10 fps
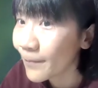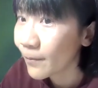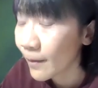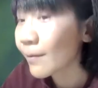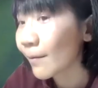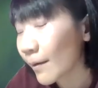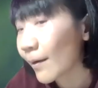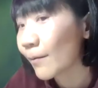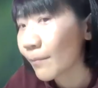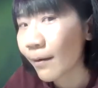So that's the
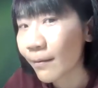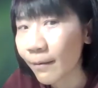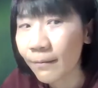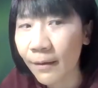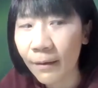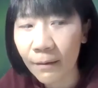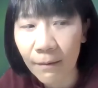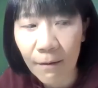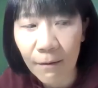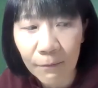kind of, I think, the
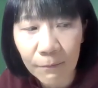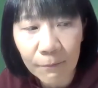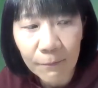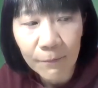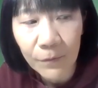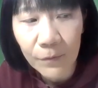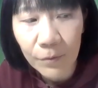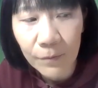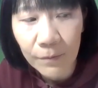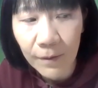
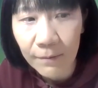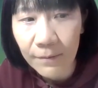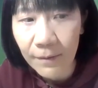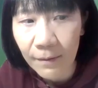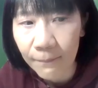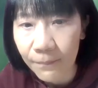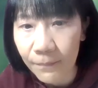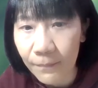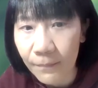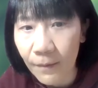two things that
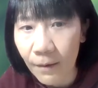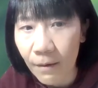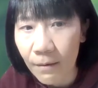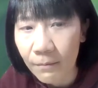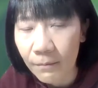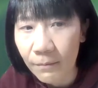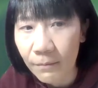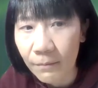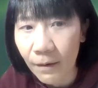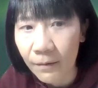I
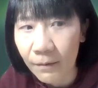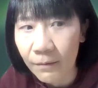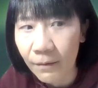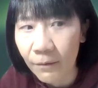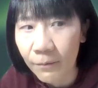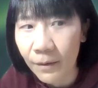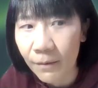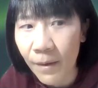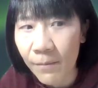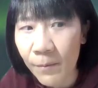can think of.
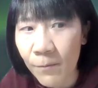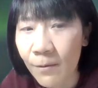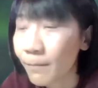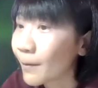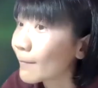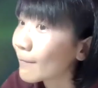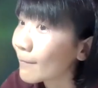There may be more about.